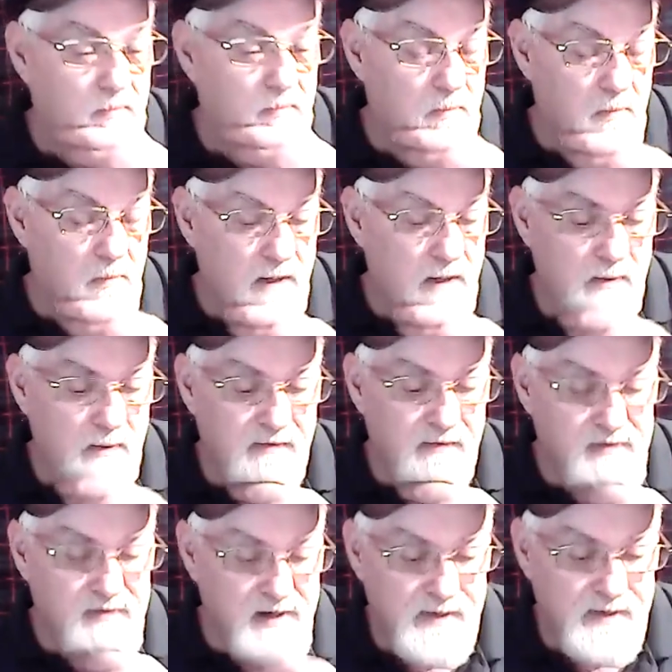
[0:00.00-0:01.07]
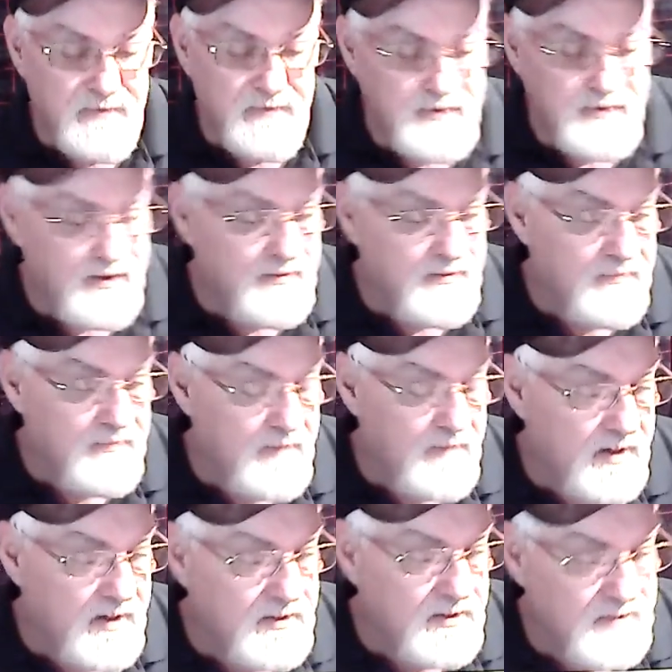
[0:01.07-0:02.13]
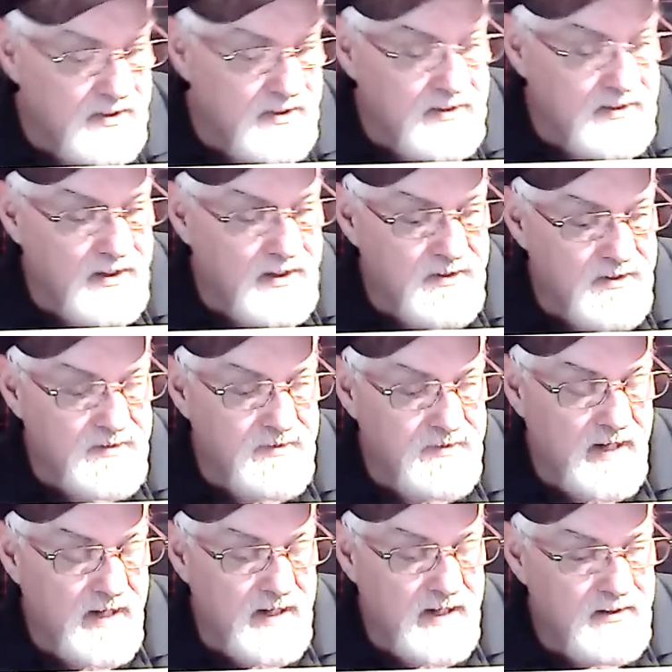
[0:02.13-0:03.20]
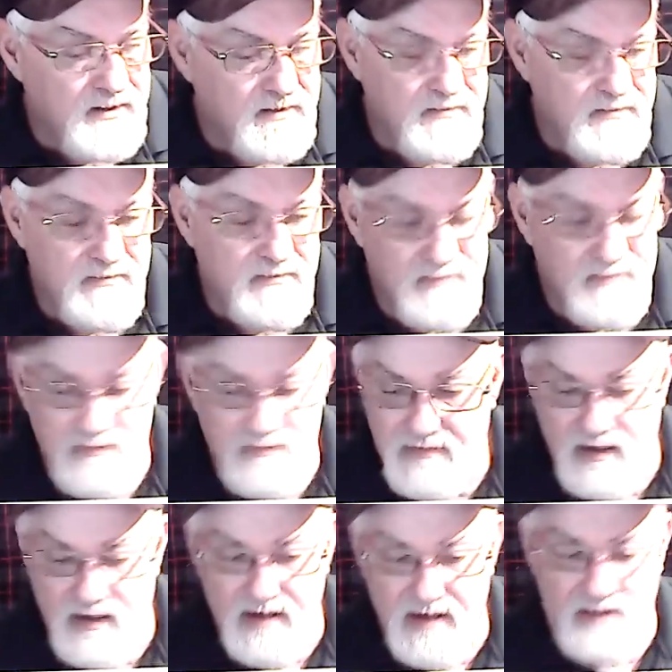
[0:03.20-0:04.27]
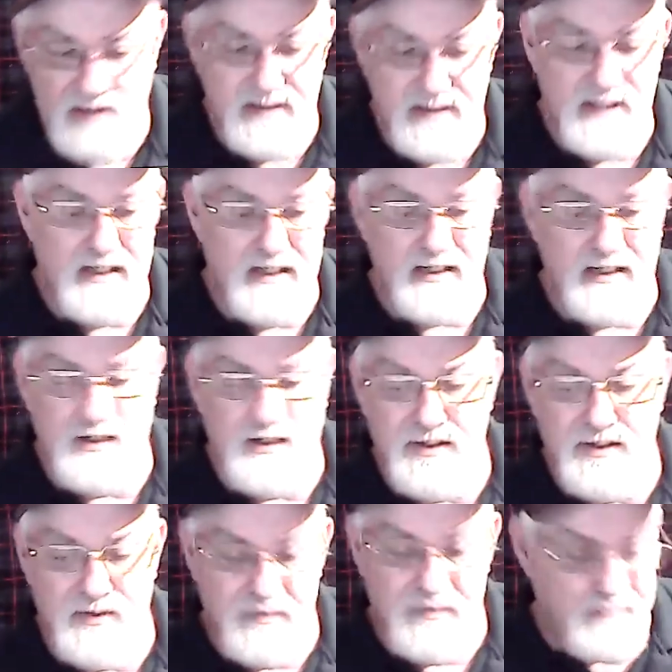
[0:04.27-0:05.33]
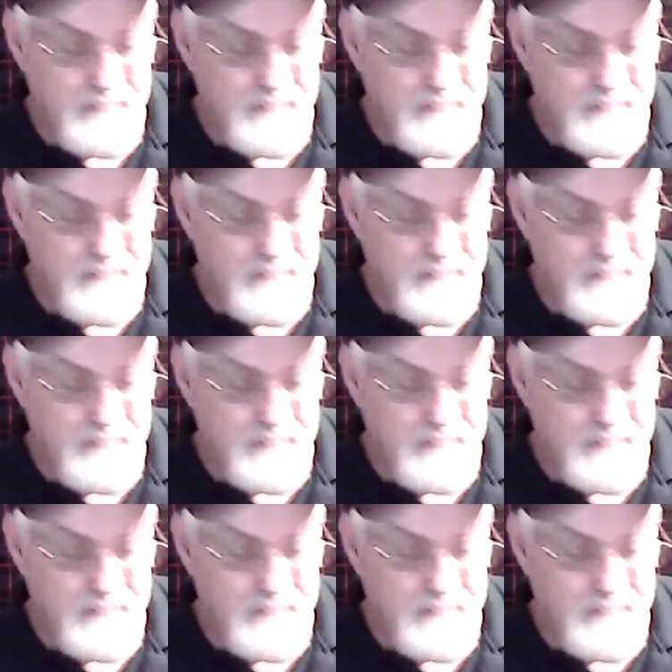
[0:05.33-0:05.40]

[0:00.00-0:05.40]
wife's gone out, so she's gone to a Tegan's doing